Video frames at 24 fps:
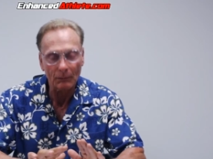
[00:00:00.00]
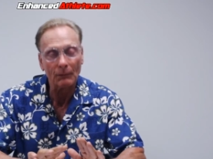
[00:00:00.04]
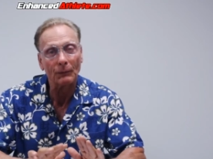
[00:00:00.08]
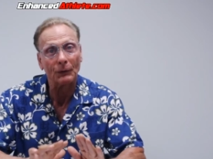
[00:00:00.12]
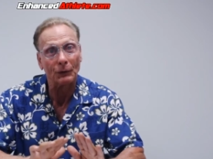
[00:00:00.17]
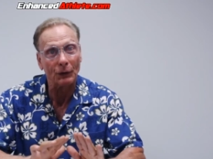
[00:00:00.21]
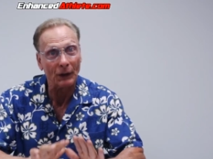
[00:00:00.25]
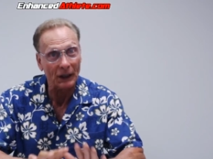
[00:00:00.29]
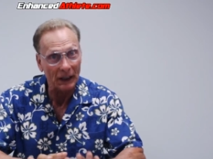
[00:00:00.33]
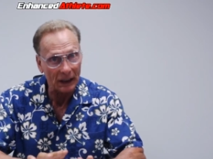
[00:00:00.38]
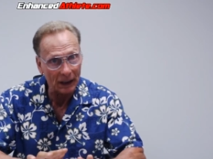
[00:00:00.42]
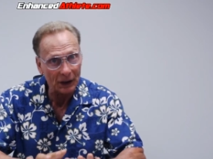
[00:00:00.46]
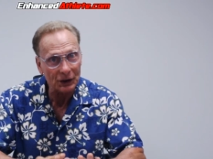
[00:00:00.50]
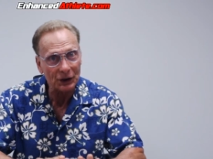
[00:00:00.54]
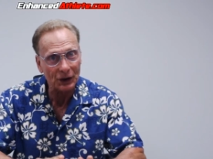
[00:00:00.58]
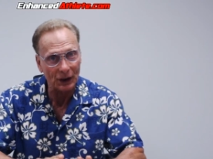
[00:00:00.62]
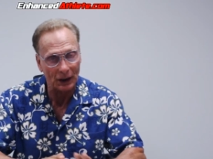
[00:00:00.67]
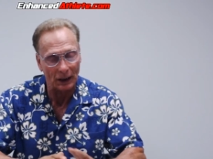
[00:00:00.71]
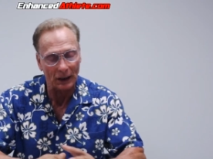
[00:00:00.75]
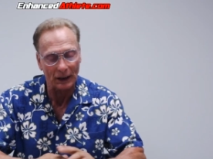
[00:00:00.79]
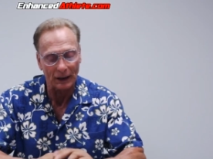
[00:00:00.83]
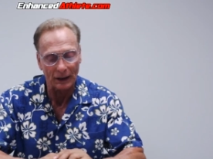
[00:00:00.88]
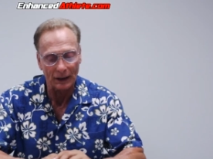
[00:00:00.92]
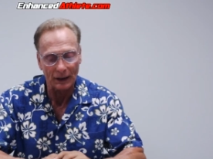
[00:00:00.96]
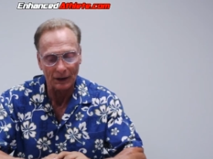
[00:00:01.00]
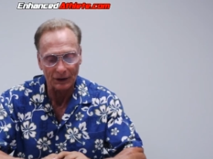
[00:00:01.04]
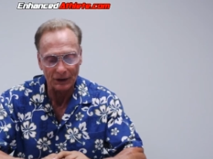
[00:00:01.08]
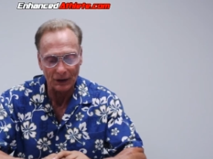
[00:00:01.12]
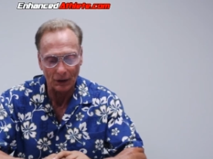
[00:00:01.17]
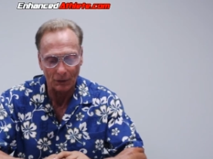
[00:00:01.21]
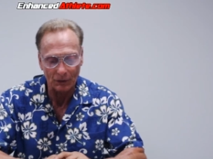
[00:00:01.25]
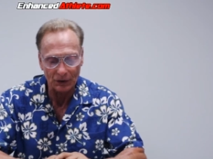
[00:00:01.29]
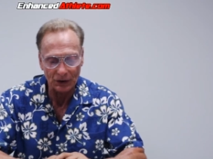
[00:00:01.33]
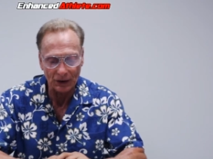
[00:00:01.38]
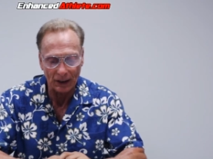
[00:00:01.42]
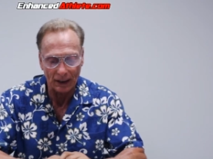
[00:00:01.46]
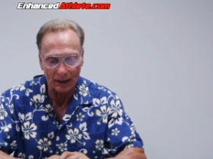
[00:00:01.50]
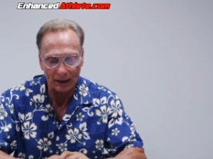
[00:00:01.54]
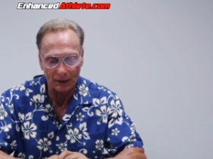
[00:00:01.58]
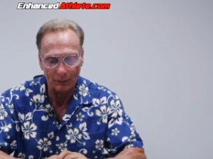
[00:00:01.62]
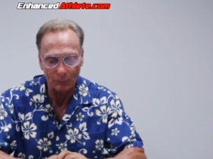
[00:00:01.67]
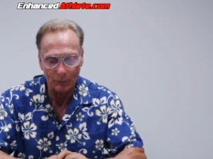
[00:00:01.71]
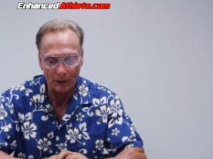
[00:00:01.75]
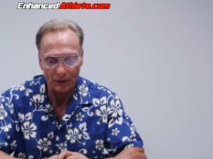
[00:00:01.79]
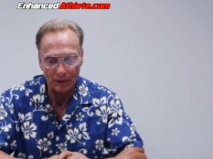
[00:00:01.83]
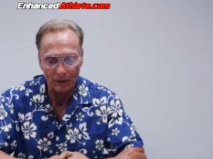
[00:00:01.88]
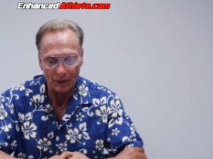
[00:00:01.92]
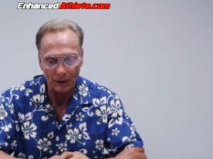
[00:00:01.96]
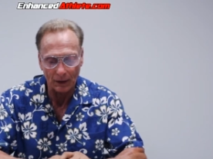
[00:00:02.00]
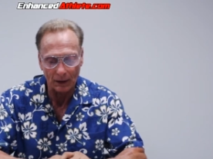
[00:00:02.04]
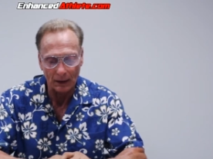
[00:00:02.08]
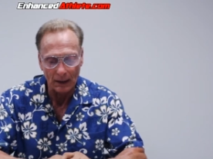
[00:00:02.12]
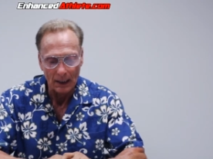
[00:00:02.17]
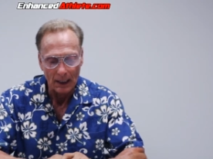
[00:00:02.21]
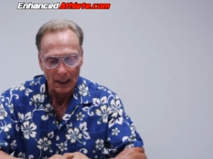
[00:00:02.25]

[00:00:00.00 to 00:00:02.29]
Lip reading: traditionally associated with their